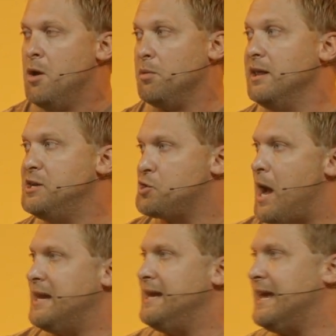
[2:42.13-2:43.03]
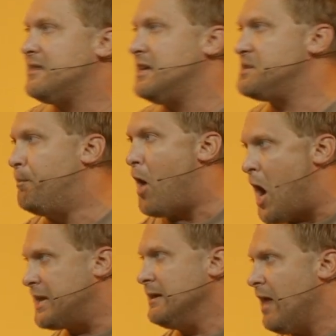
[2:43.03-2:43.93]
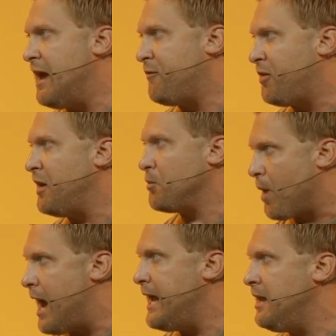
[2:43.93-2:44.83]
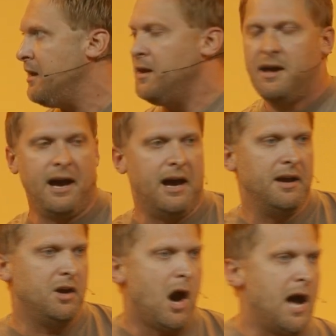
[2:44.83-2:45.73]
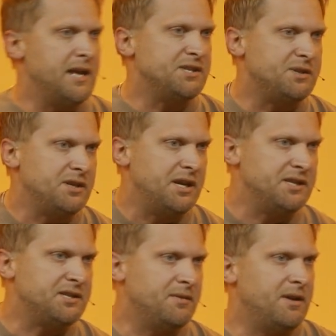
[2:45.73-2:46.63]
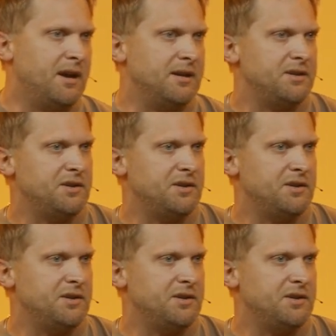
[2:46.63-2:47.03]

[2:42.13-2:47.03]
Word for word: really trying to get this body life thing right uh, God is, is uh,